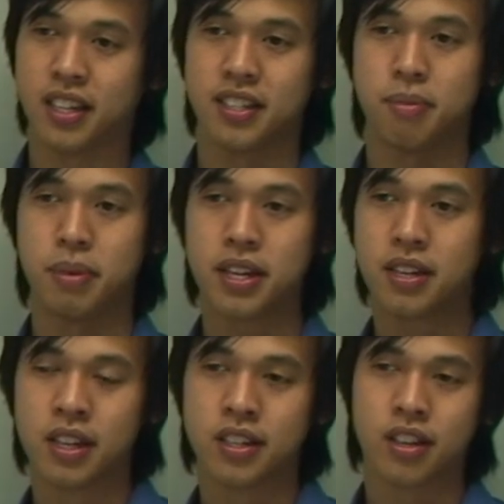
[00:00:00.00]
is emitted.
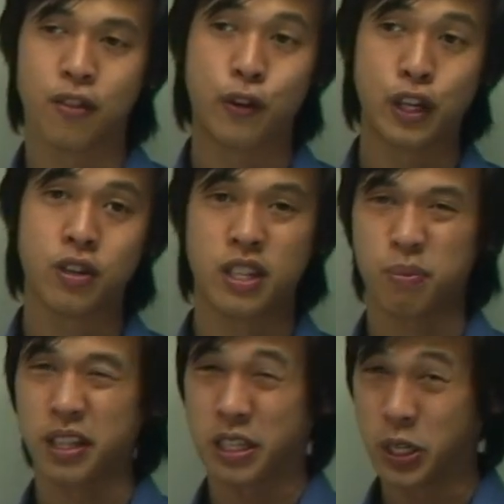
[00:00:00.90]
So if we use something
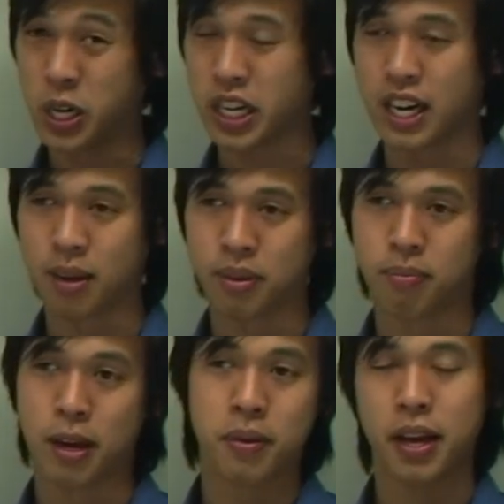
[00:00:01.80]
that's not carbon,
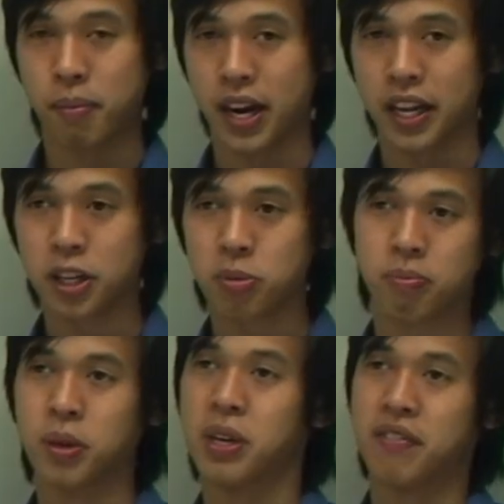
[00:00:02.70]
maybe that might help,
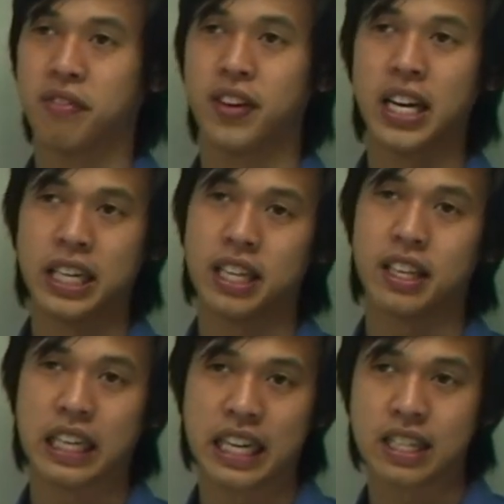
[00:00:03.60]
but we haven't found
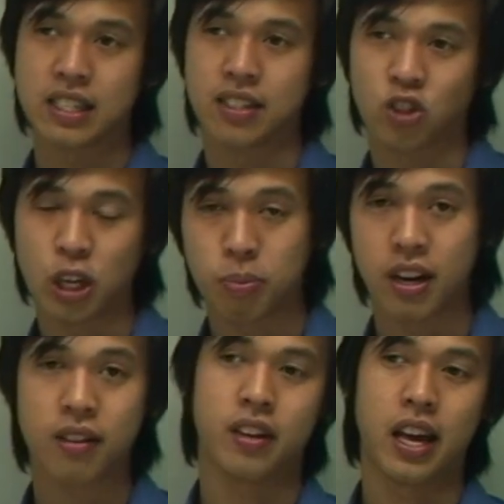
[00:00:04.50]
anything that's cheap
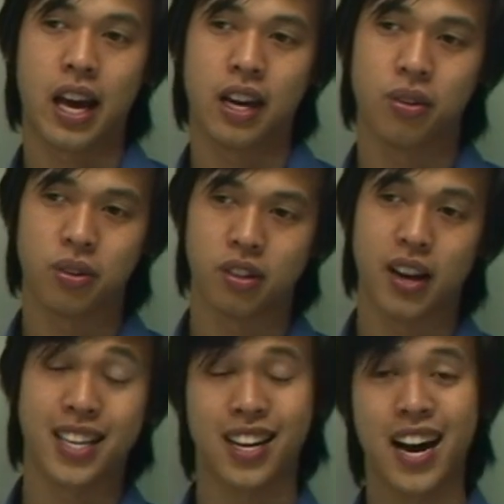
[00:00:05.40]
enough and also
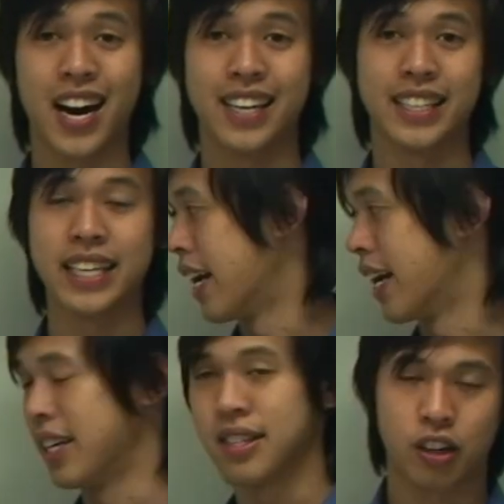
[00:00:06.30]
as hardy
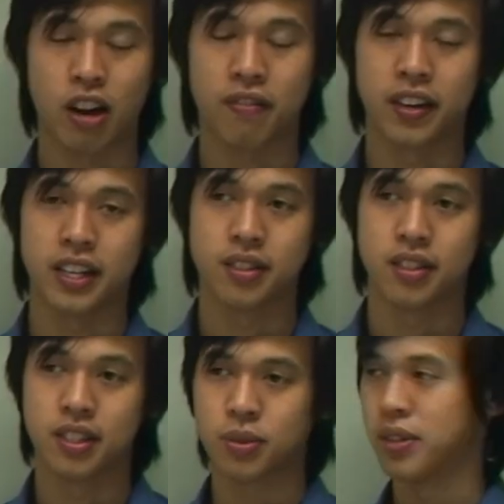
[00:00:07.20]
as graphite is. So
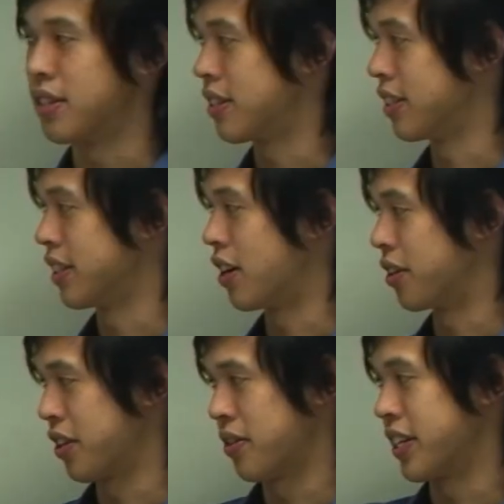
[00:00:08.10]
this one's still an
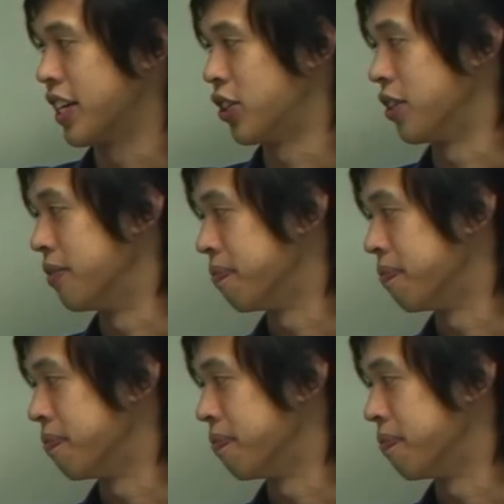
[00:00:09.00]
ongoing issue.